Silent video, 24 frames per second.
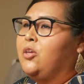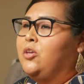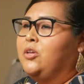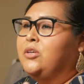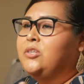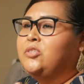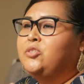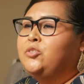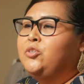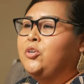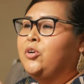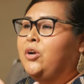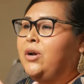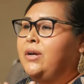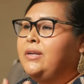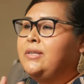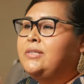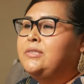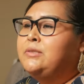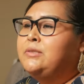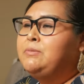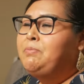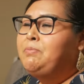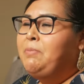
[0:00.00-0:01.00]
because you're
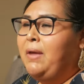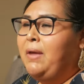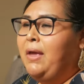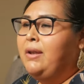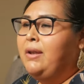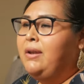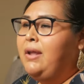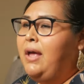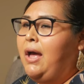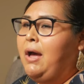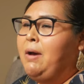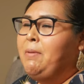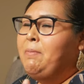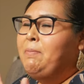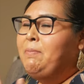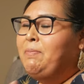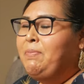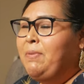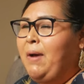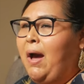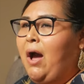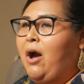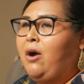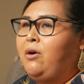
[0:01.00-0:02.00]
gonna spend
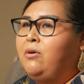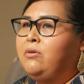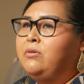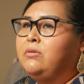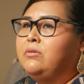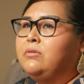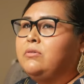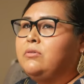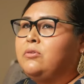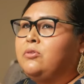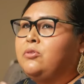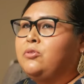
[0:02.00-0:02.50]
about